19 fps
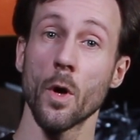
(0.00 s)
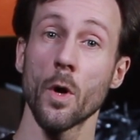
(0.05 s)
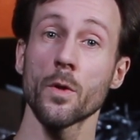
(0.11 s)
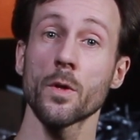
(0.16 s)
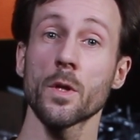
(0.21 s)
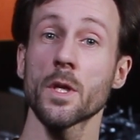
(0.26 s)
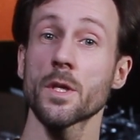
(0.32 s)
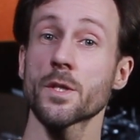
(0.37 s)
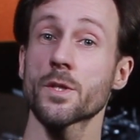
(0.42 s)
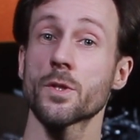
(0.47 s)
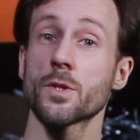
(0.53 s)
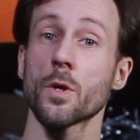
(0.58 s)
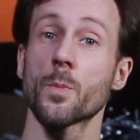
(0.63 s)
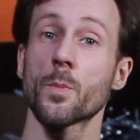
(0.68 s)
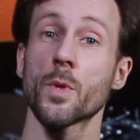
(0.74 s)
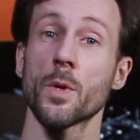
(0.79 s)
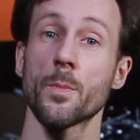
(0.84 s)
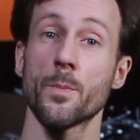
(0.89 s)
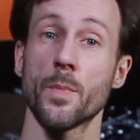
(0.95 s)
unless you're
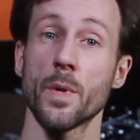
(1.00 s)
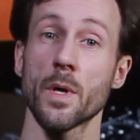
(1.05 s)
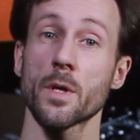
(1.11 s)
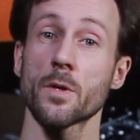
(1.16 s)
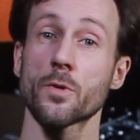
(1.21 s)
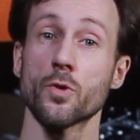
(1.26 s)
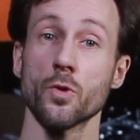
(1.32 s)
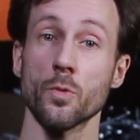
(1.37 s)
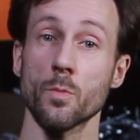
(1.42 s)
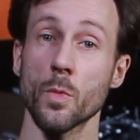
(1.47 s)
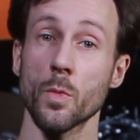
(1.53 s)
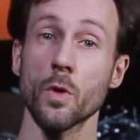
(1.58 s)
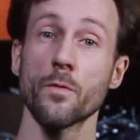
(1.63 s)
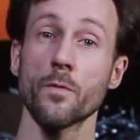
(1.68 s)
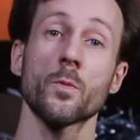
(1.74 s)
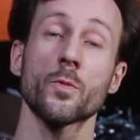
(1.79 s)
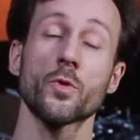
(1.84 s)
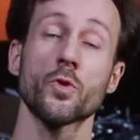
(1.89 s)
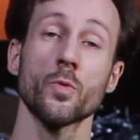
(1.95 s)
prepared to
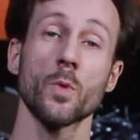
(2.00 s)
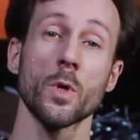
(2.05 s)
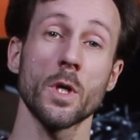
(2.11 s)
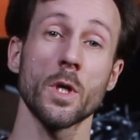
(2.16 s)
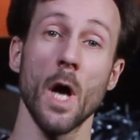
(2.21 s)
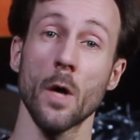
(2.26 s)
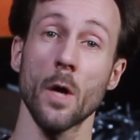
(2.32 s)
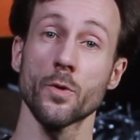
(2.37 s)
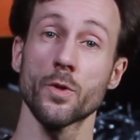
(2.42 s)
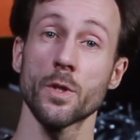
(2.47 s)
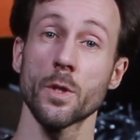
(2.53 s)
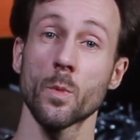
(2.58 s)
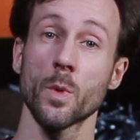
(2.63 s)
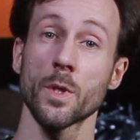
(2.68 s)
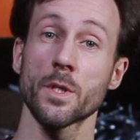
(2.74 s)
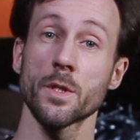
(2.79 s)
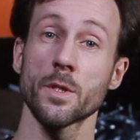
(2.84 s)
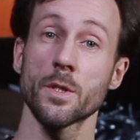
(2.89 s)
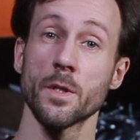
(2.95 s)
move to a country
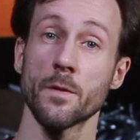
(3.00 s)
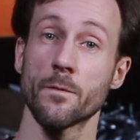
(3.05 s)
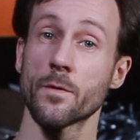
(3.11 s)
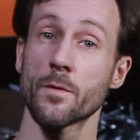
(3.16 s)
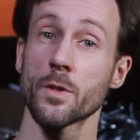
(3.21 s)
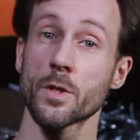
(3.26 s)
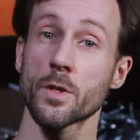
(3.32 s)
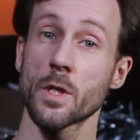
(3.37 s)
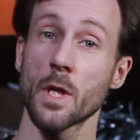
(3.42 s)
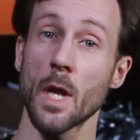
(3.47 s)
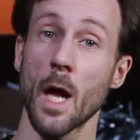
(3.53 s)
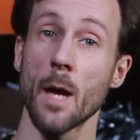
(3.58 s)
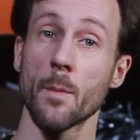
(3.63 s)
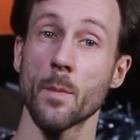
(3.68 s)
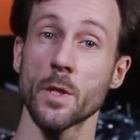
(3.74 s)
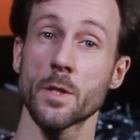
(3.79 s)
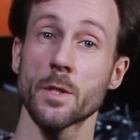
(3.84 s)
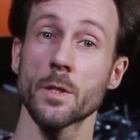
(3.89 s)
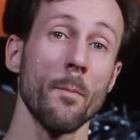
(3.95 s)
with a different
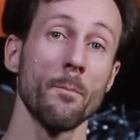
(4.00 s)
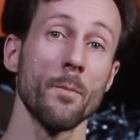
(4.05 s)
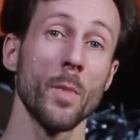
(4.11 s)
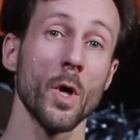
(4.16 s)
climate.